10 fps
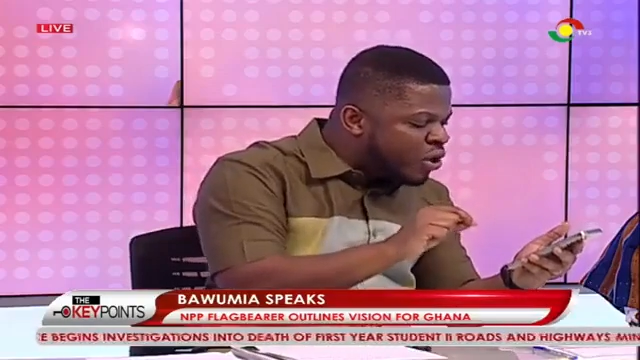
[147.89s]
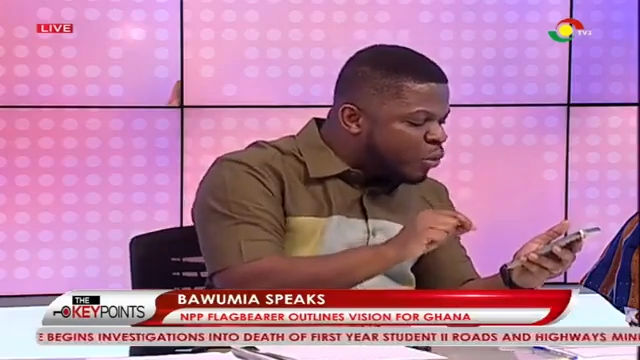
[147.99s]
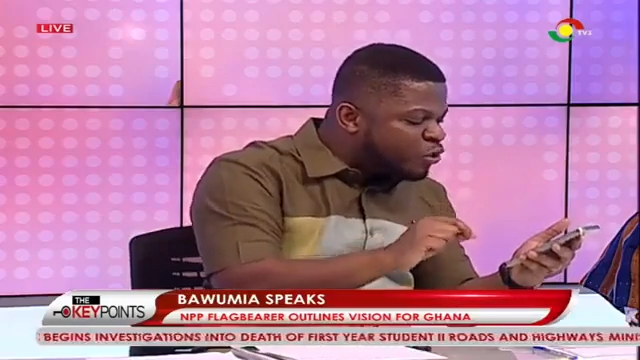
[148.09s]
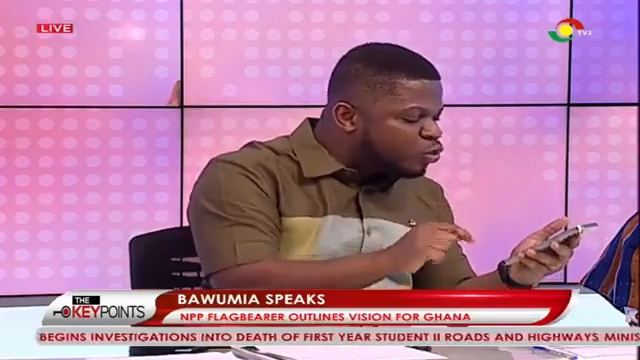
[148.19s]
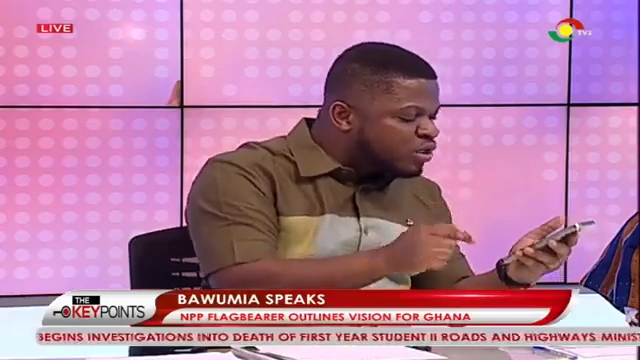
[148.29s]

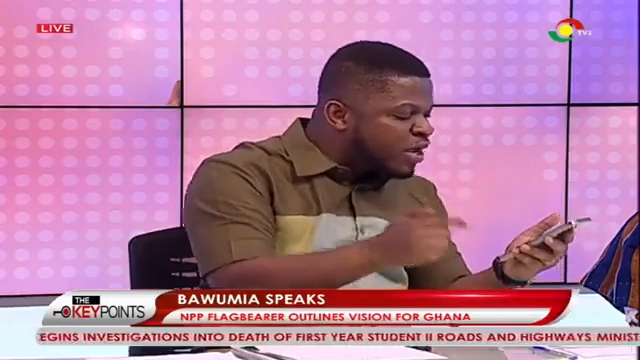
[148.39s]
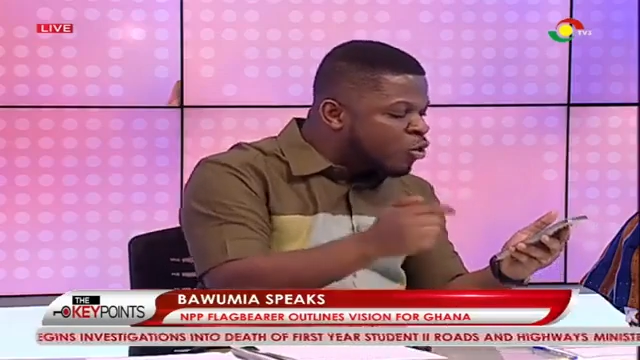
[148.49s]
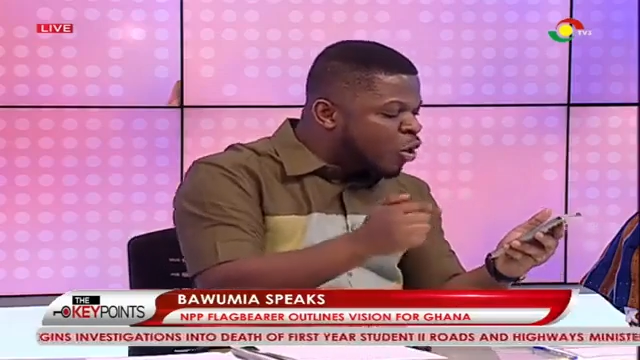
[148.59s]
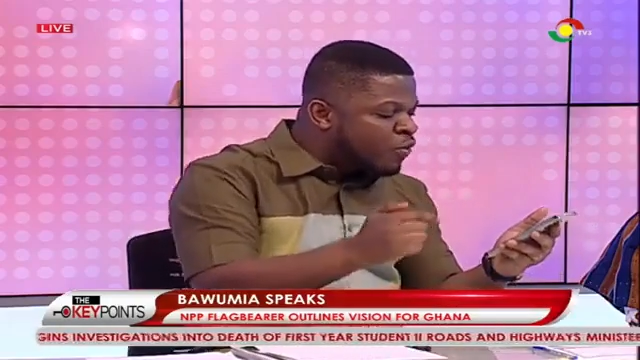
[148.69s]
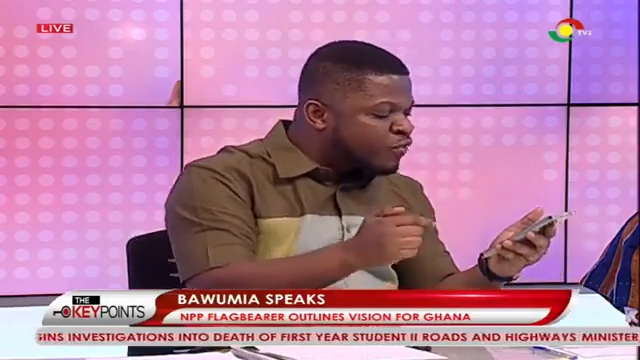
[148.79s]
which will
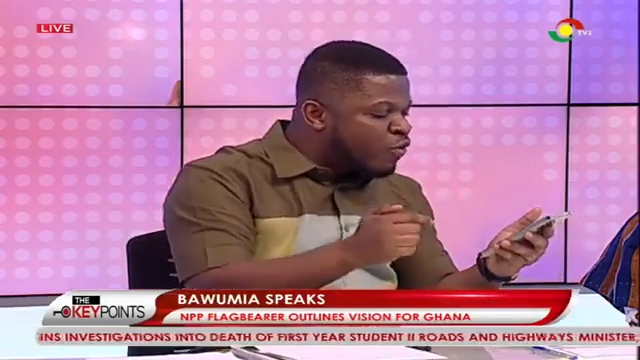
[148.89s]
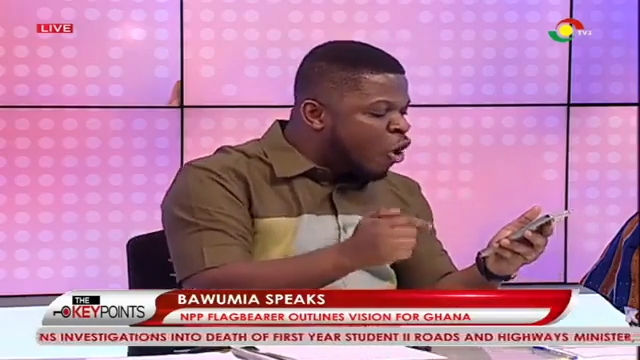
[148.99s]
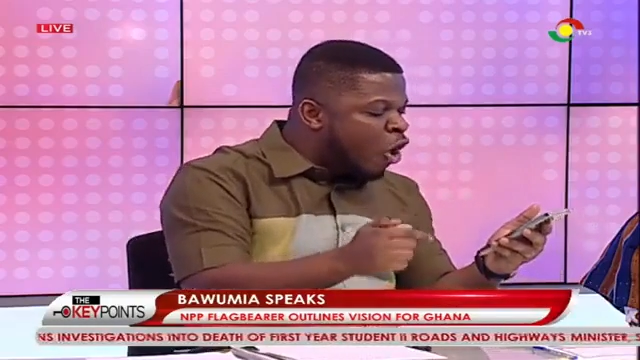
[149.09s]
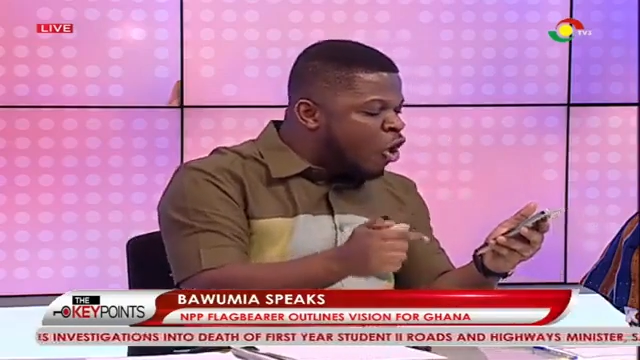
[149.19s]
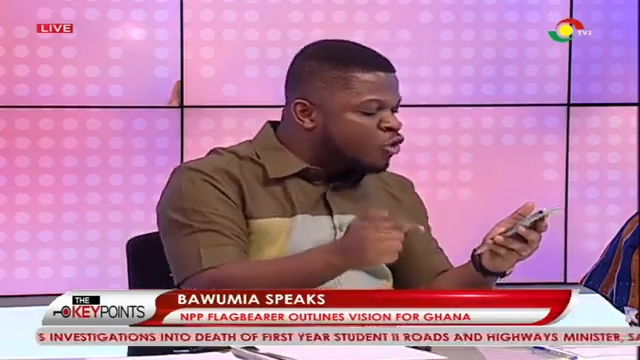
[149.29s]
take off
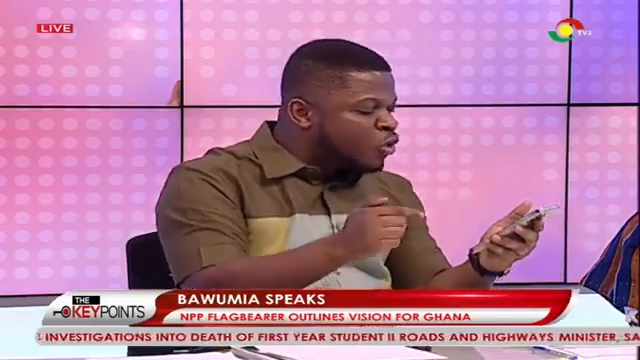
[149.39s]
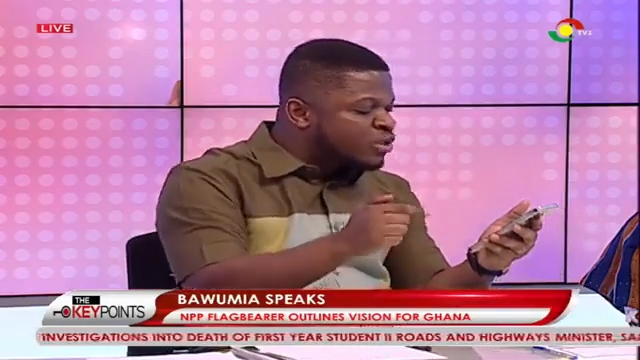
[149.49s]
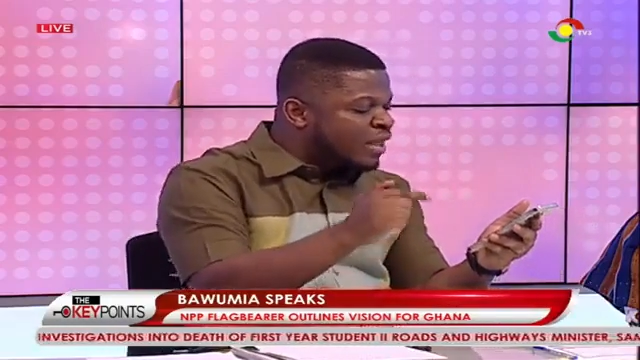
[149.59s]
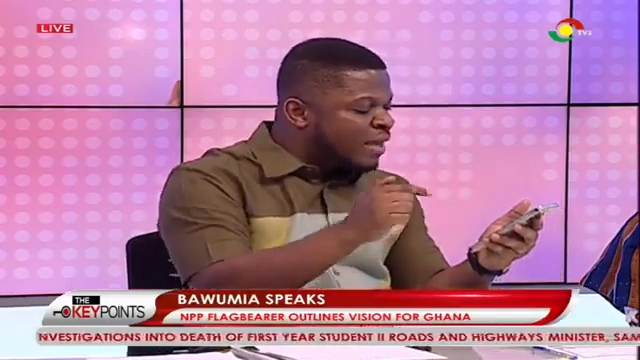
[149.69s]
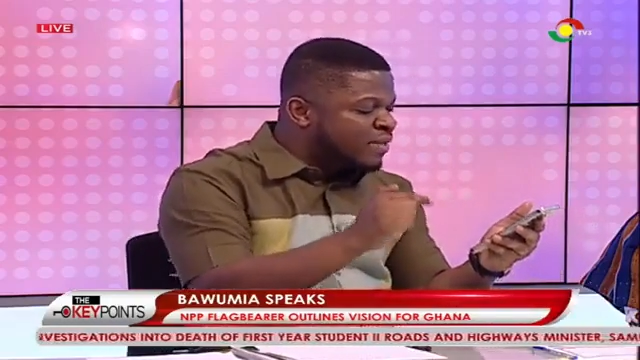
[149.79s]
all
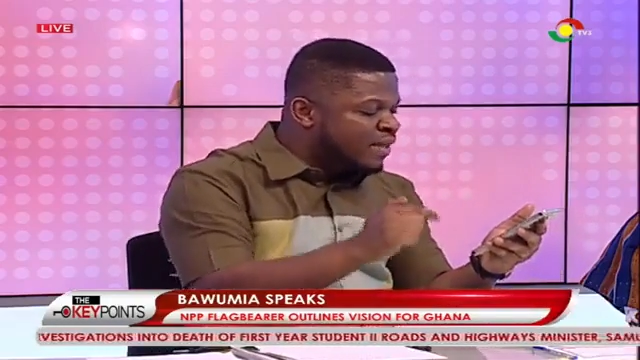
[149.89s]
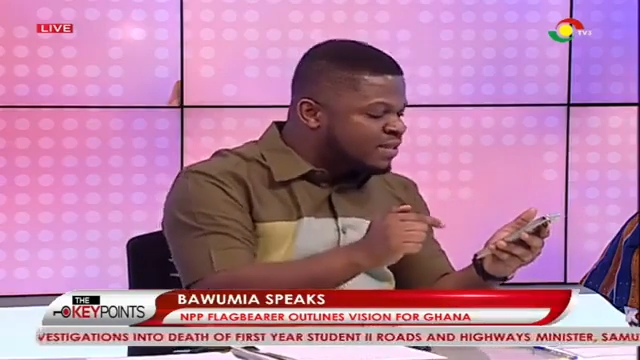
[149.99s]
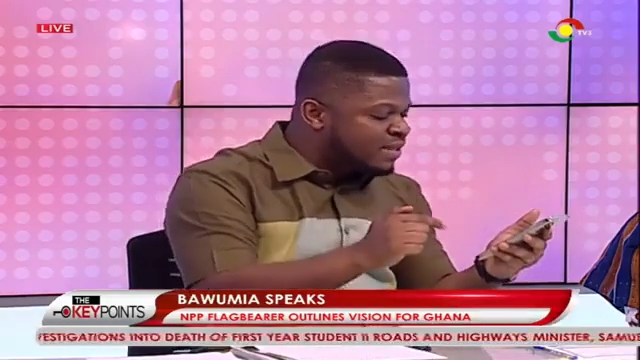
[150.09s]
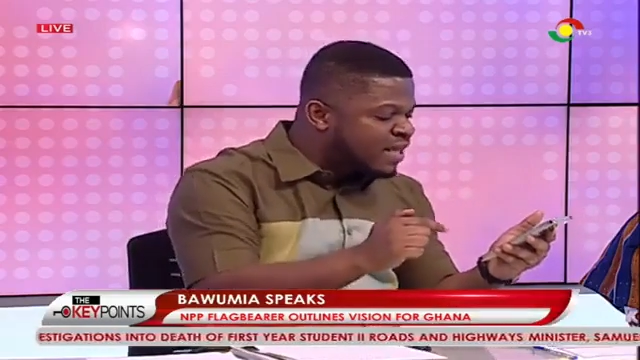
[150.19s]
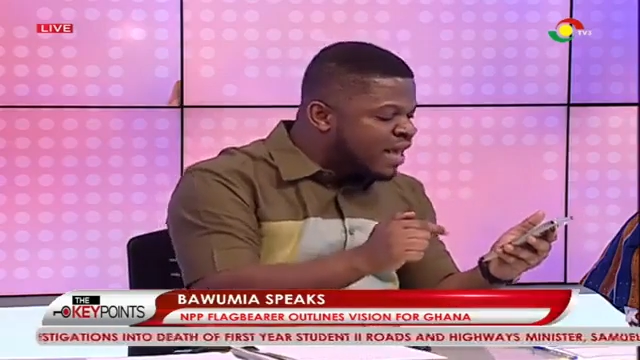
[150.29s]
those
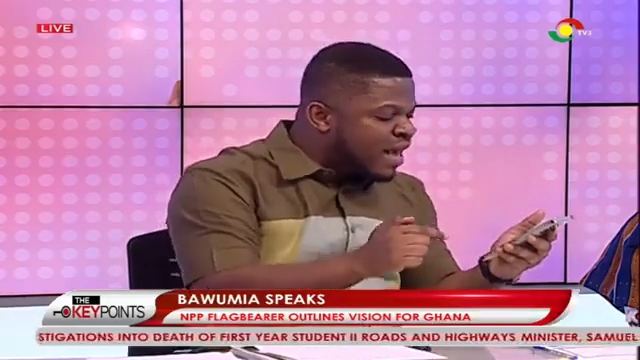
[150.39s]
liabilities,